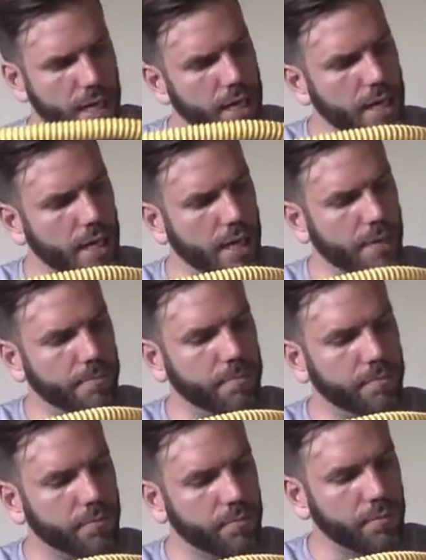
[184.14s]

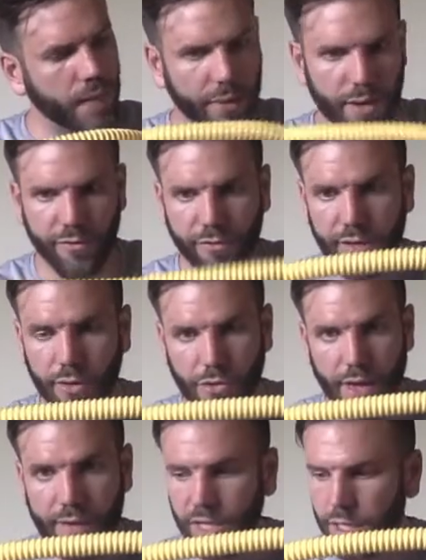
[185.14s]
Anyway, it feels
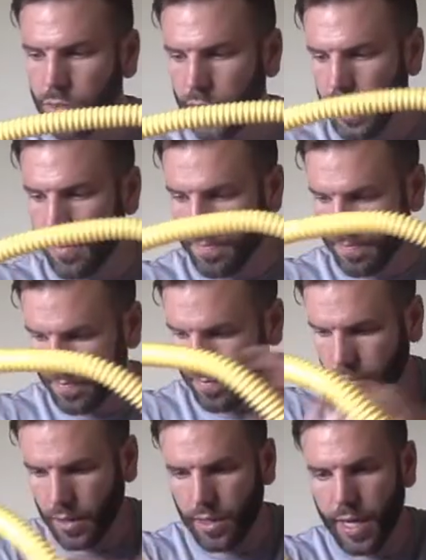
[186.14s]
heavy duty.
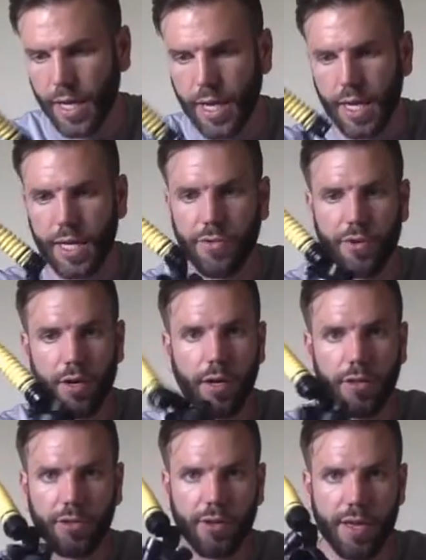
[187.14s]
All right, here's
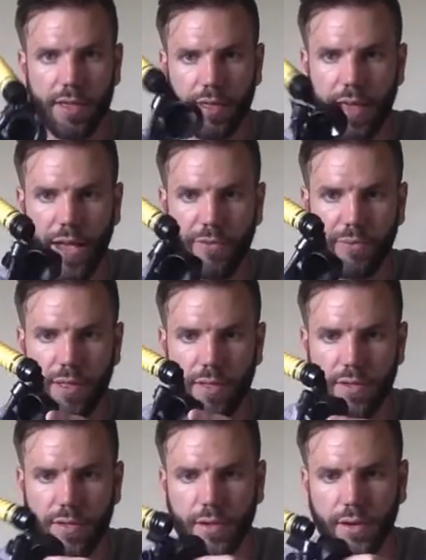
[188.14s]
all the crazy
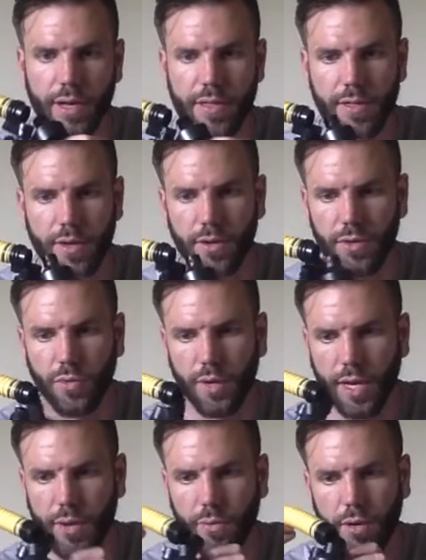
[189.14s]
attachments. All right, so the
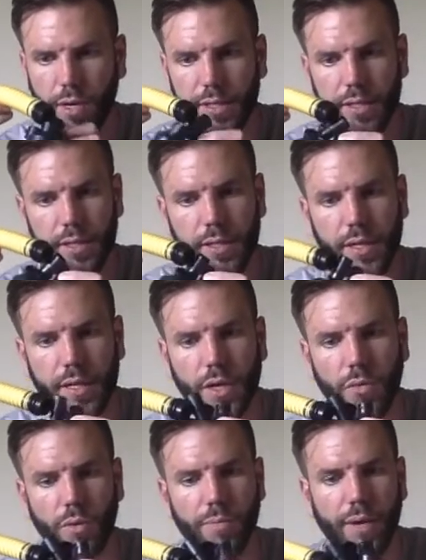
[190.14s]
one I want
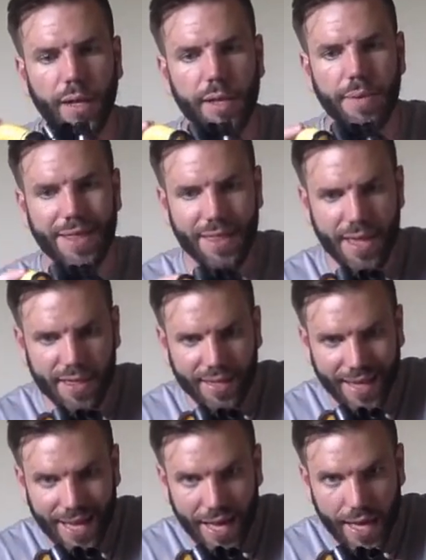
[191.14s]
will probably be this
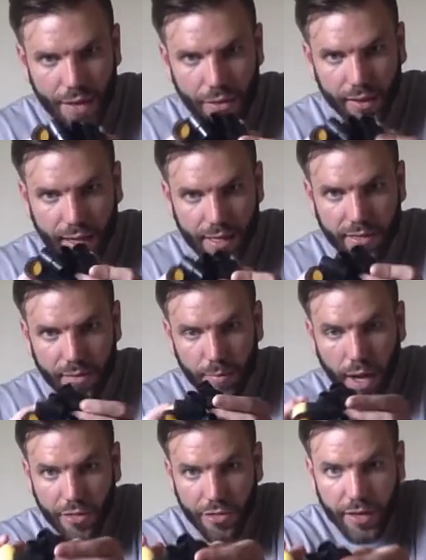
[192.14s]
guy. I think that's the
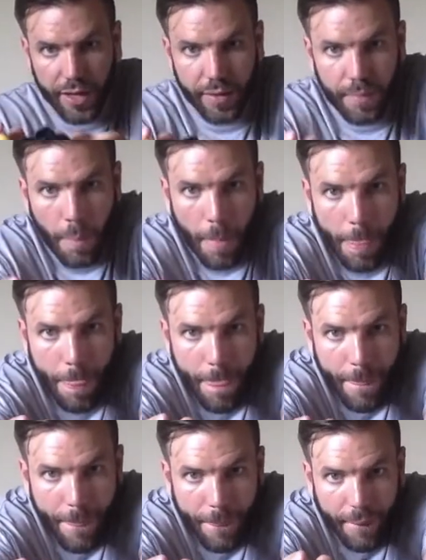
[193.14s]
Boston.
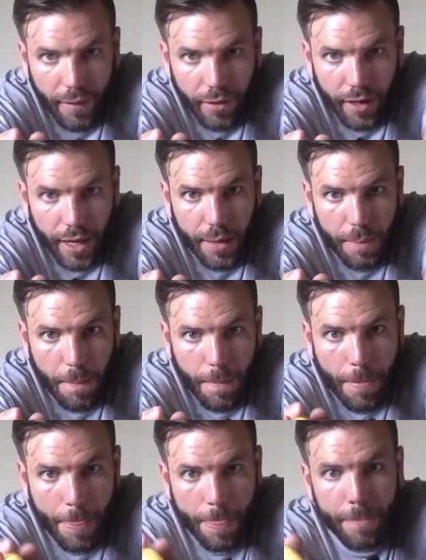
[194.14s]
All right,
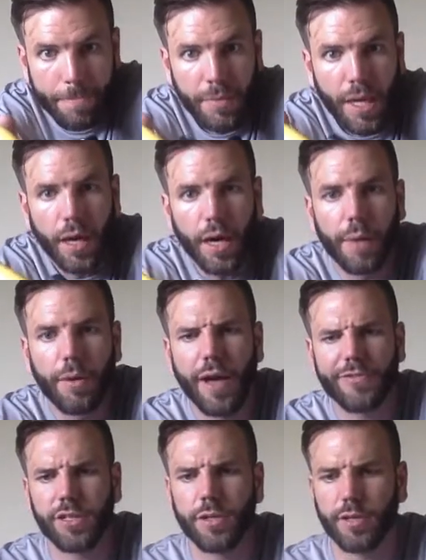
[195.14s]
I'll
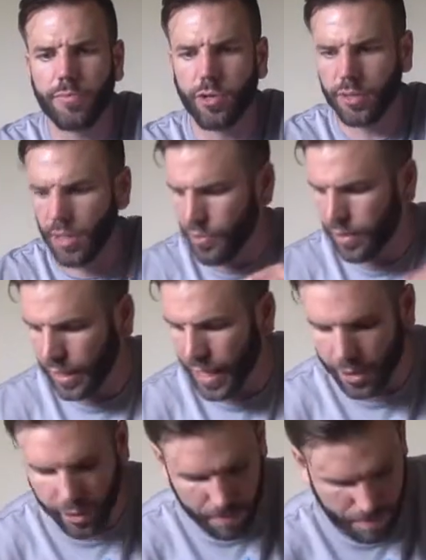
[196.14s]
have to look more closely
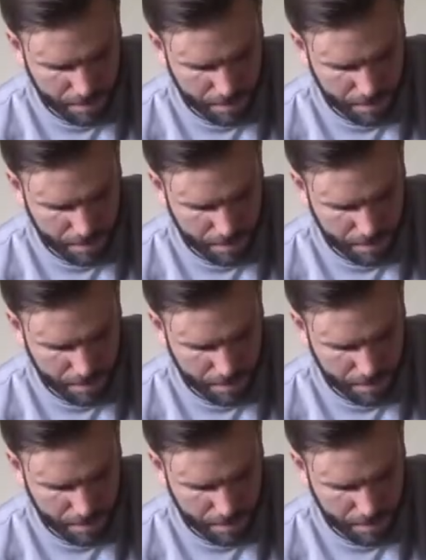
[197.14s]
later.